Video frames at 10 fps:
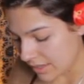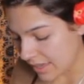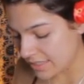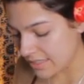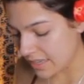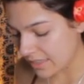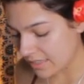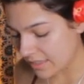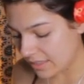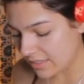It's like
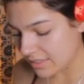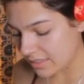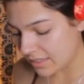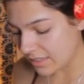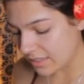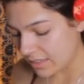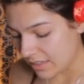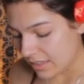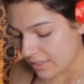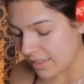
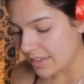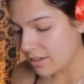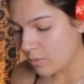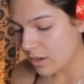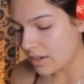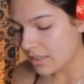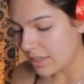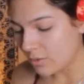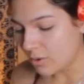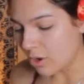they didn't want to
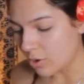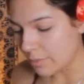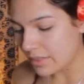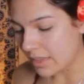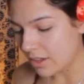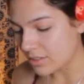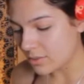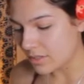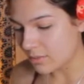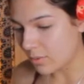let you go, but they
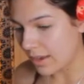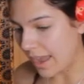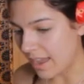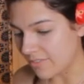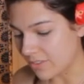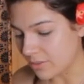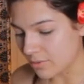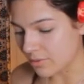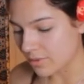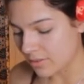also didn't want to have
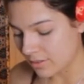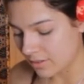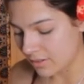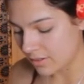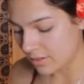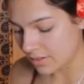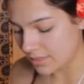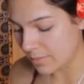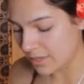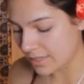you.
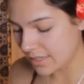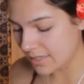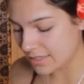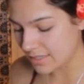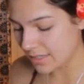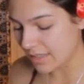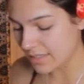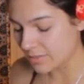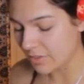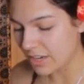Does that make sense? And
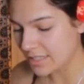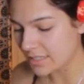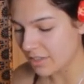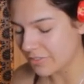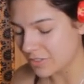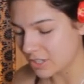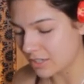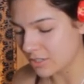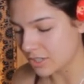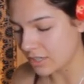that's a very selfish
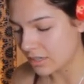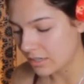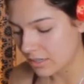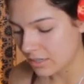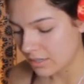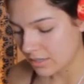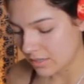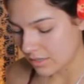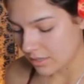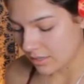energy.
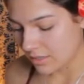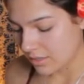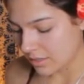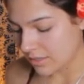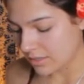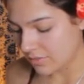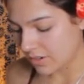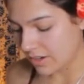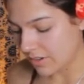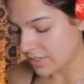It's a
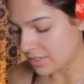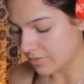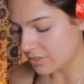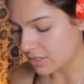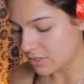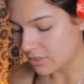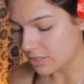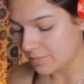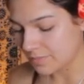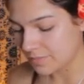very, very selfish energy.